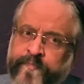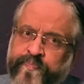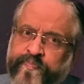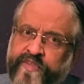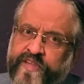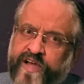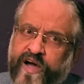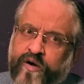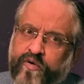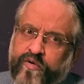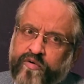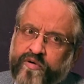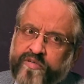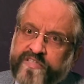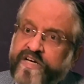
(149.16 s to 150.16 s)

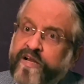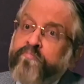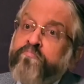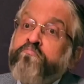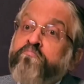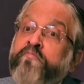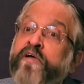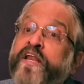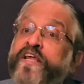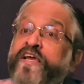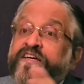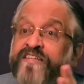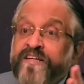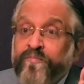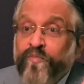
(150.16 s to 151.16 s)
Now, there are many
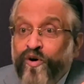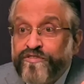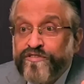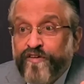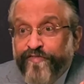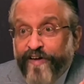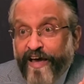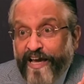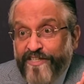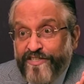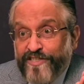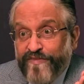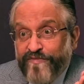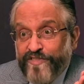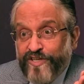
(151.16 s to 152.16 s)
other modes of
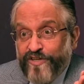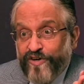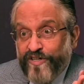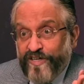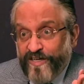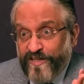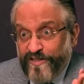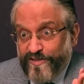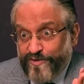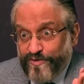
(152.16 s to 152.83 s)
action which are not understood.